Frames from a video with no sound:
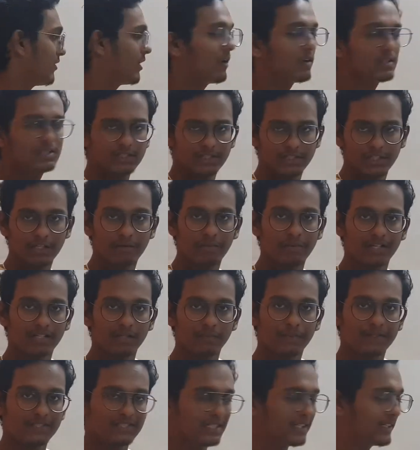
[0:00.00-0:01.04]
velocity in
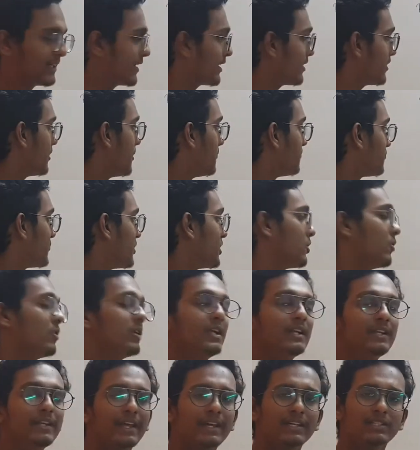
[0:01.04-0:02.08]
meter per second, it
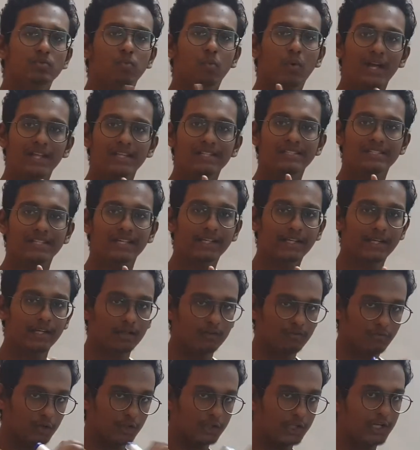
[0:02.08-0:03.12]
only takes 1
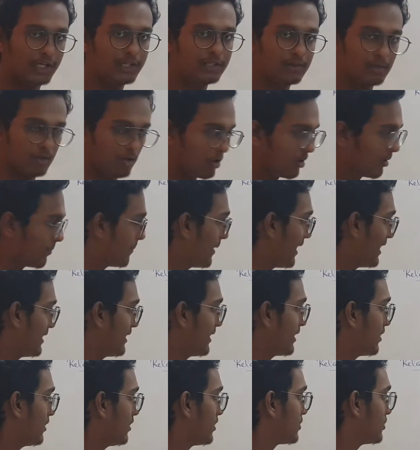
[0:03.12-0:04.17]
second for that
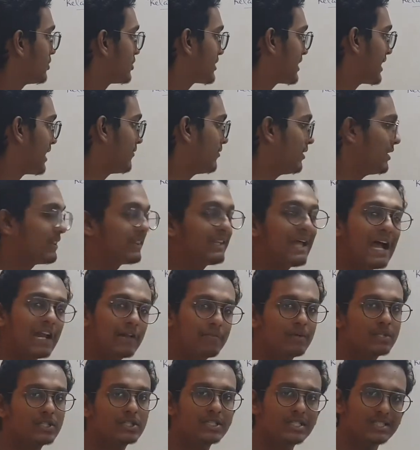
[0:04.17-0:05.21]
particle to travel that
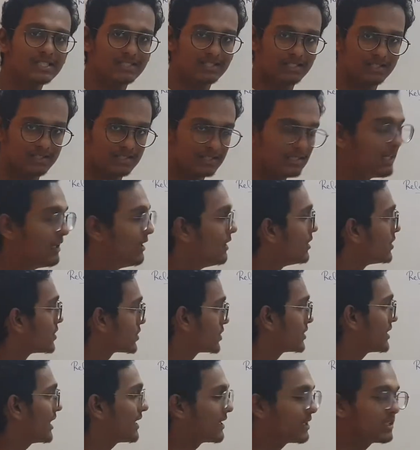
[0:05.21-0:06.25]
much distance.
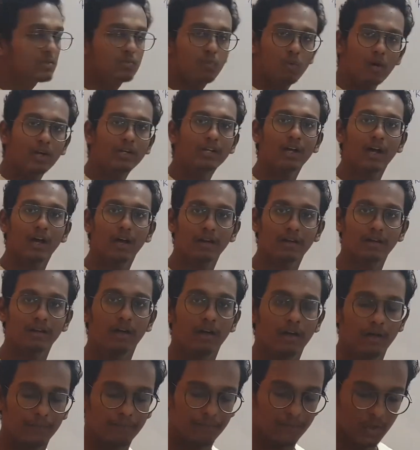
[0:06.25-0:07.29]
So that is what
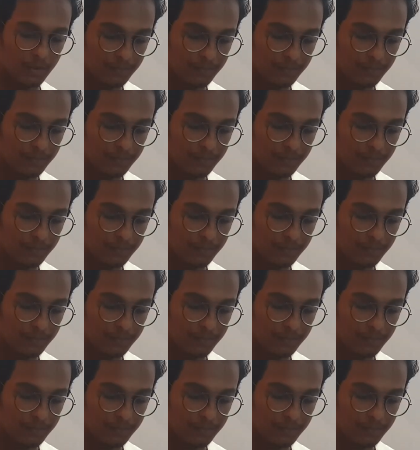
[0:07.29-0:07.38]
our